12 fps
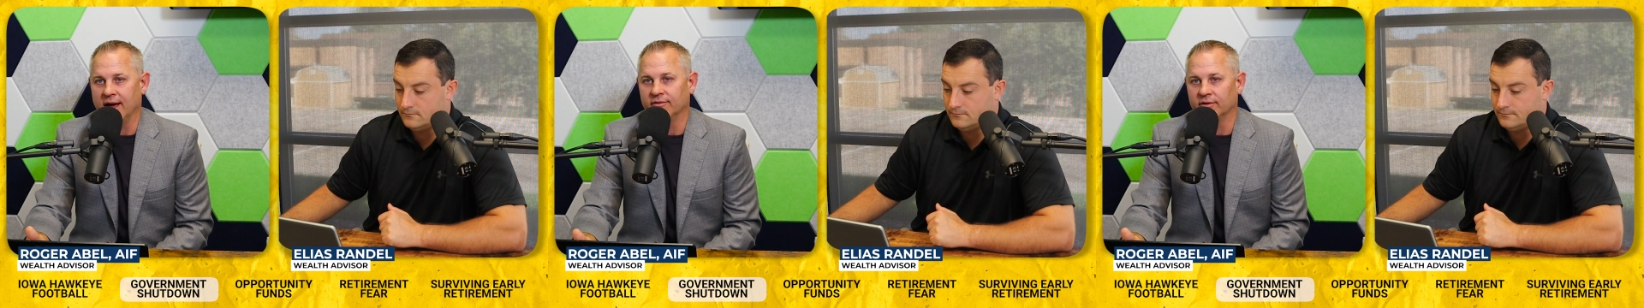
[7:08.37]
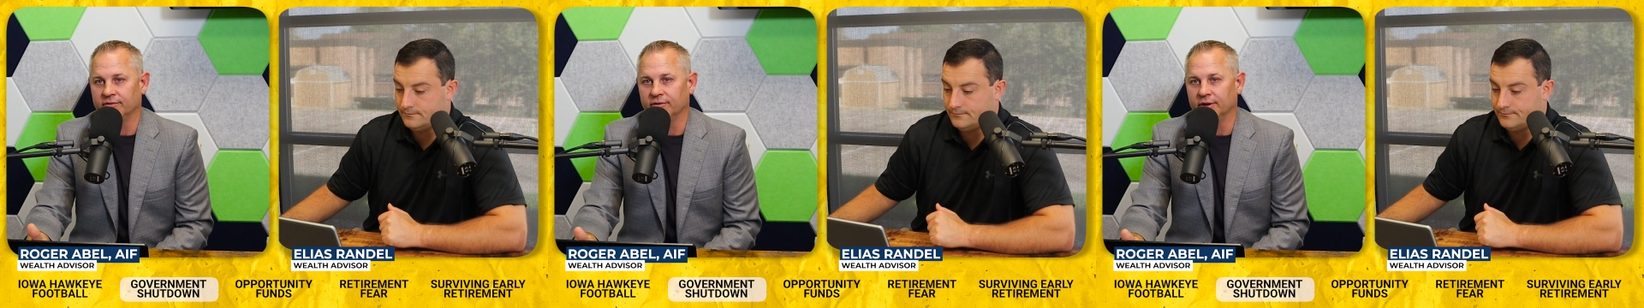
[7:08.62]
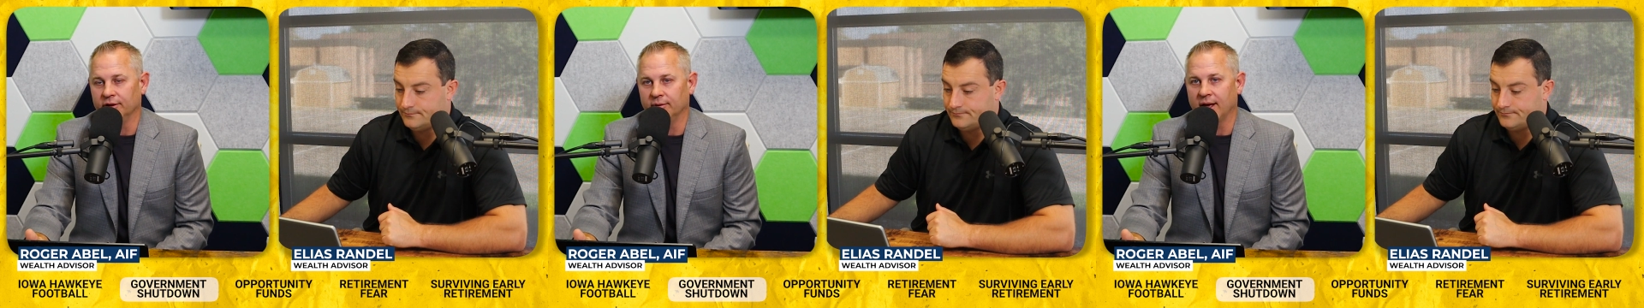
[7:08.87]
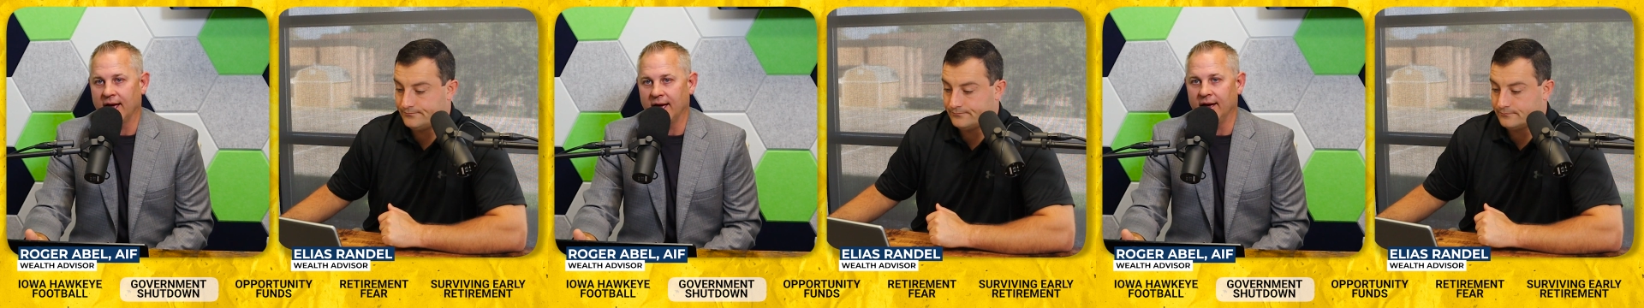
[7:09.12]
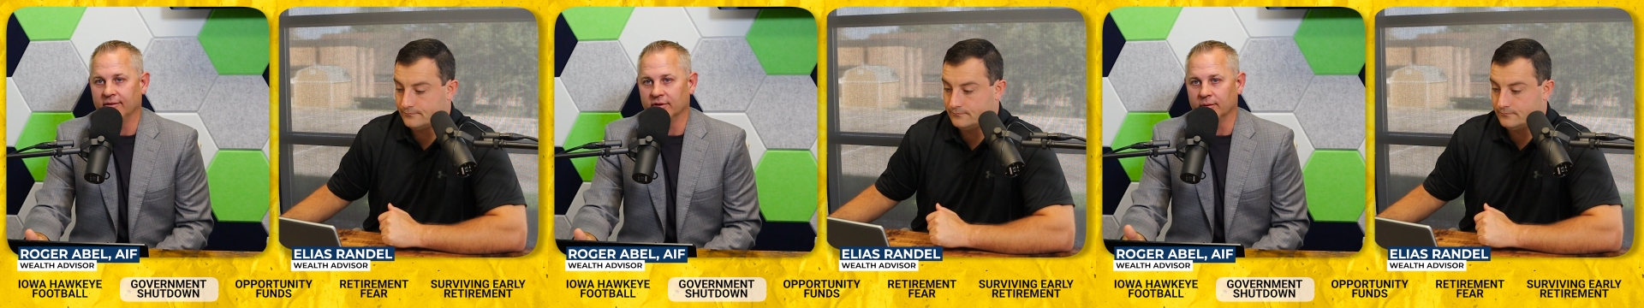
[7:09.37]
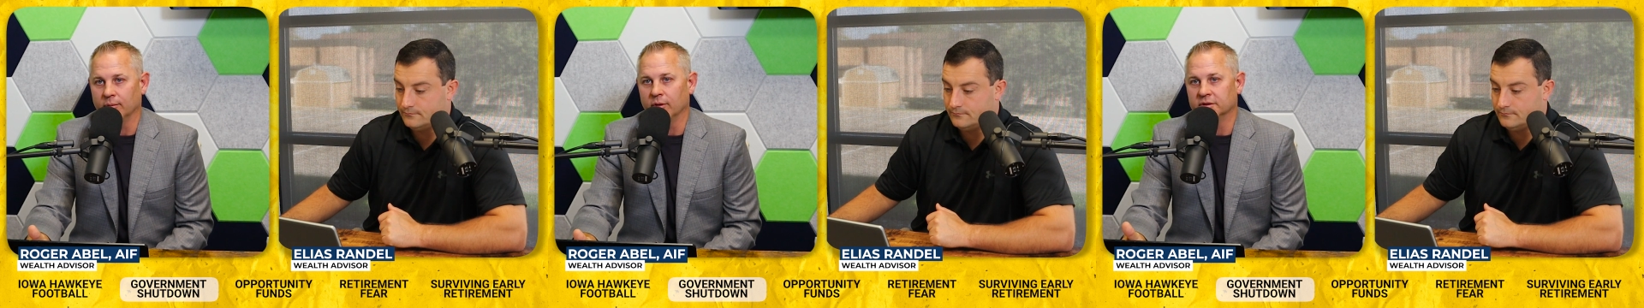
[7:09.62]
Speaker 1: ever for you to have
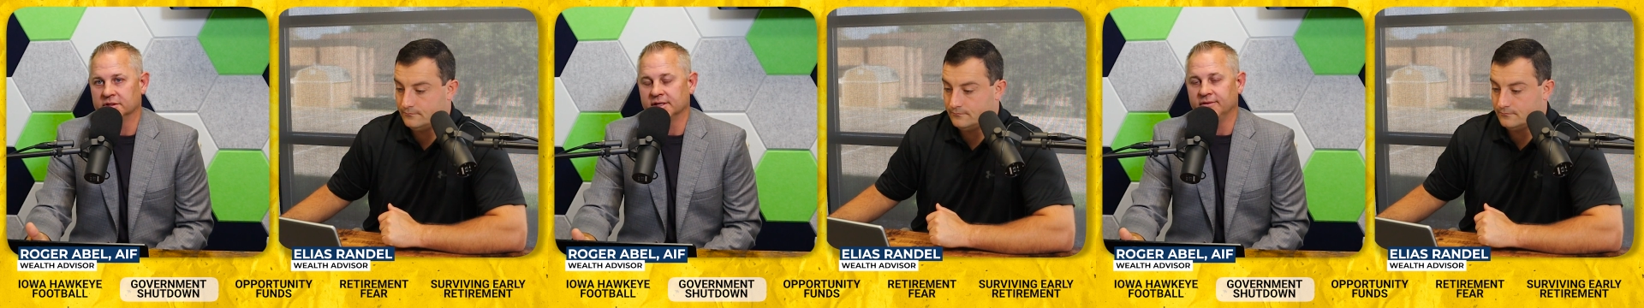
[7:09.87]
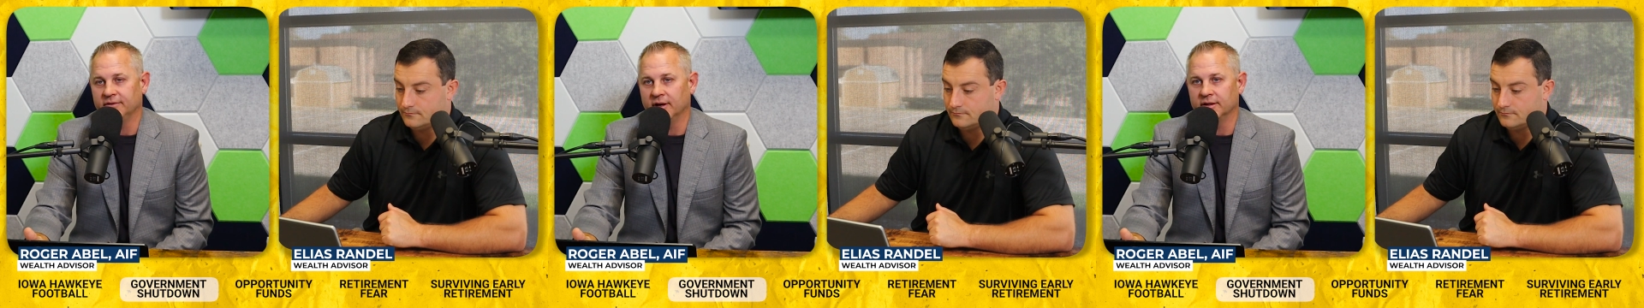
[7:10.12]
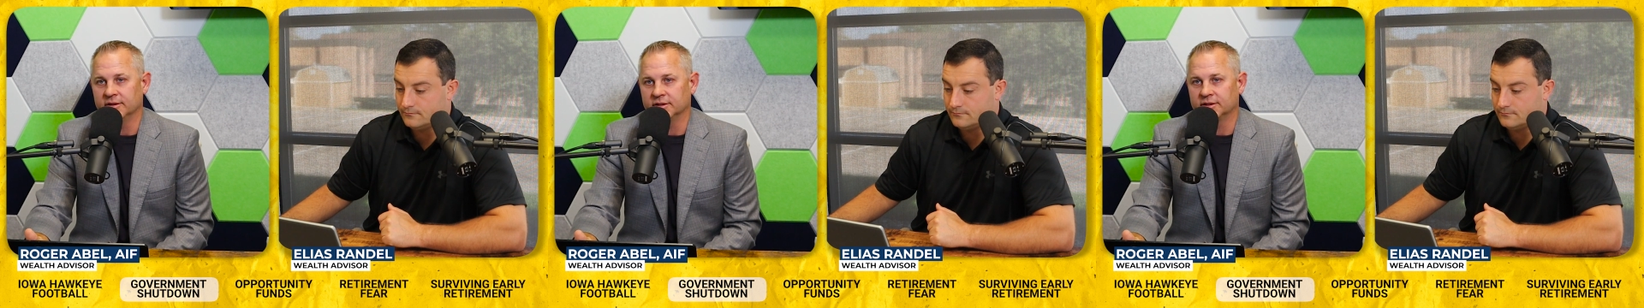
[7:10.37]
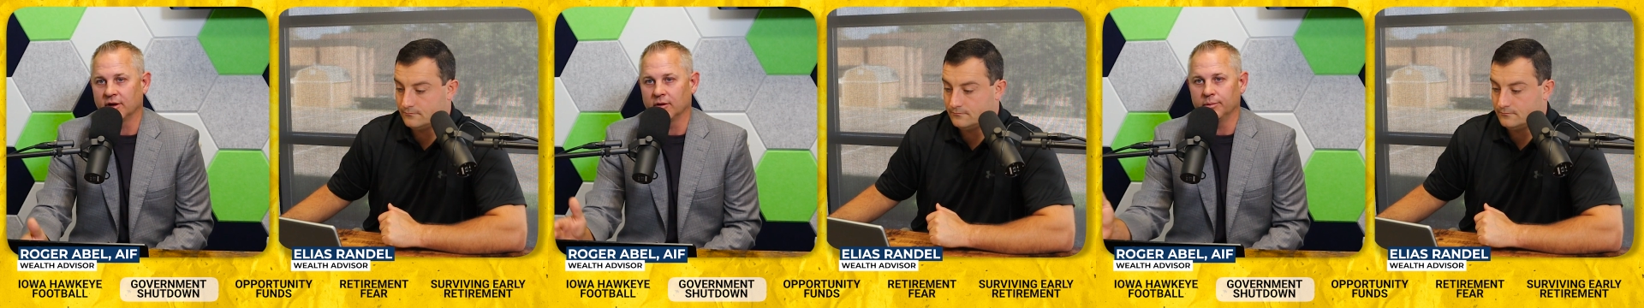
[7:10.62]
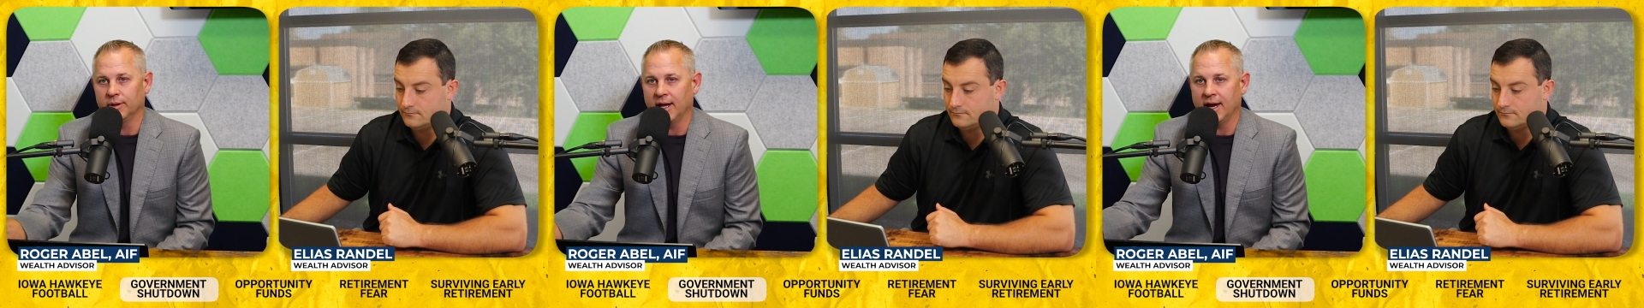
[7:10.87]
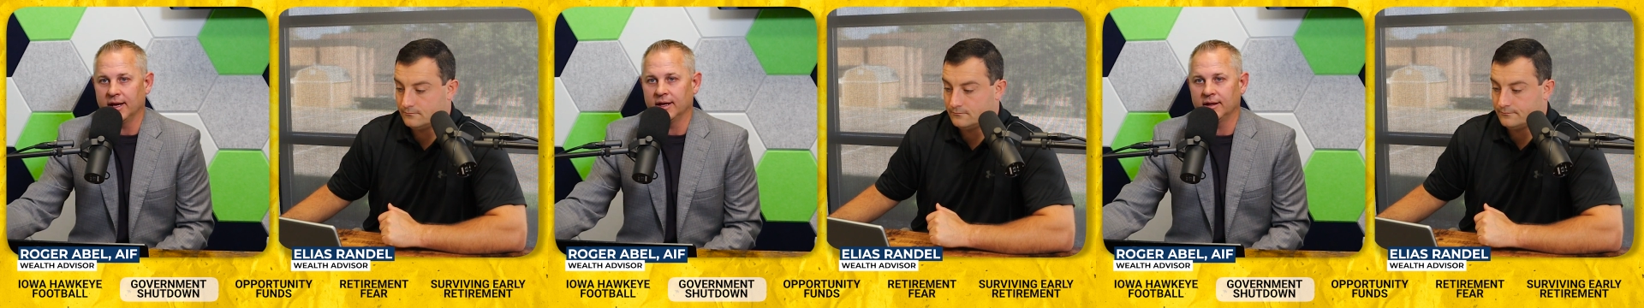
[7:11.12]
an emergency fund. Just start
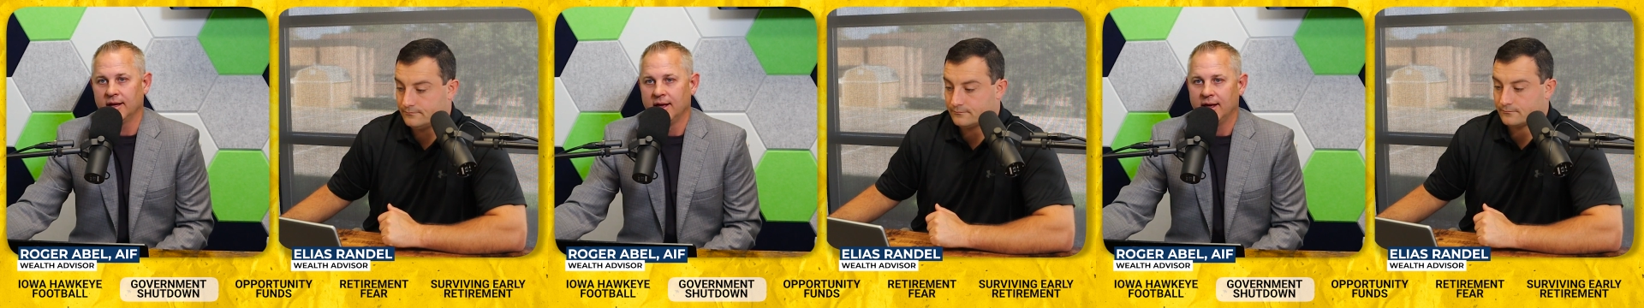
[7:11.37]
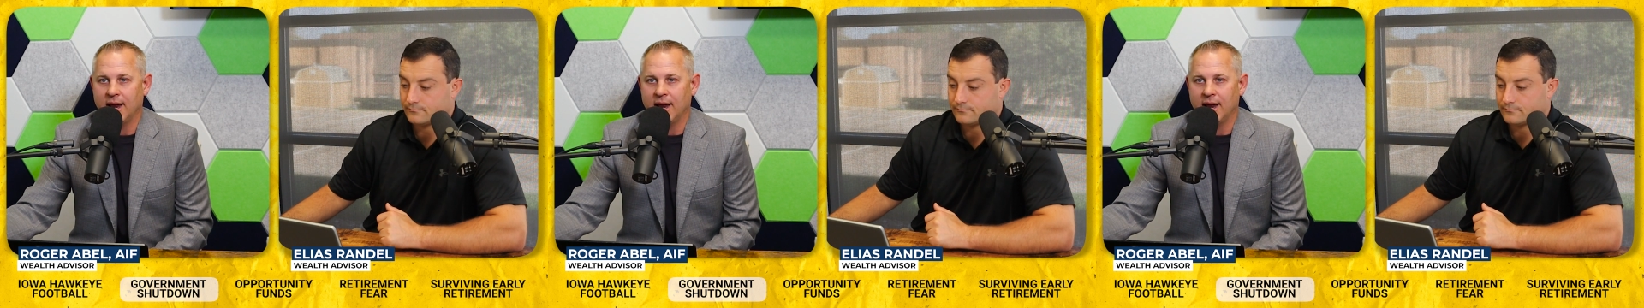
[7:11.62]
planning.